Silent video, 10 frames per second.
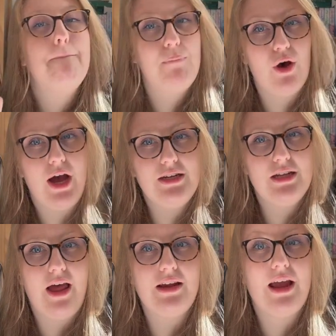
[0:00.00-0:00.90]
But I
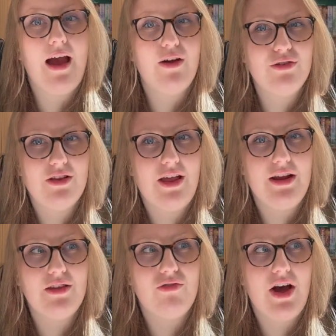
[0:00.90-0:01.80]
did like it. I also
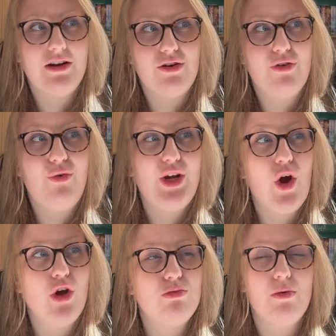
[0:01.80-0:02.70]
liked the fact of we
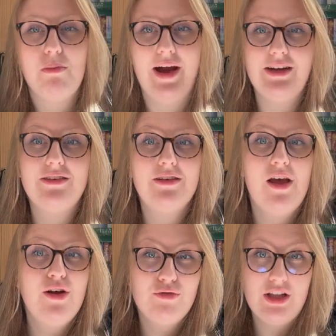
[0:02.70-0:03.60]
got some of Mike's
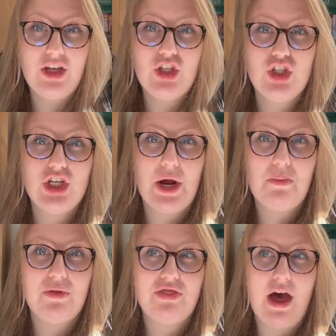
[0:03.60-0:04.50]
relationship.
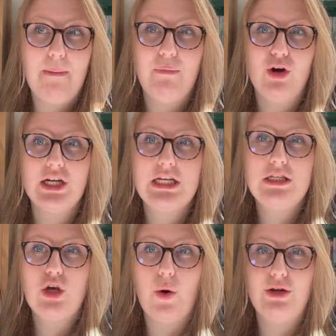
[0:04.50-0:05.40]
That book is
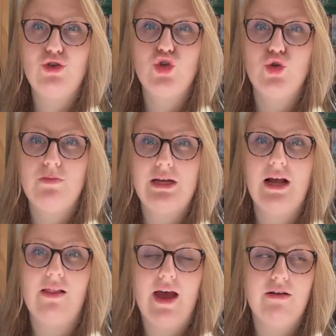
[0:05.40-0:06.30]
going to be
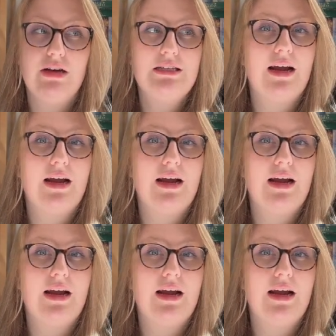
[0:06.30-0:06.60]
hilarious.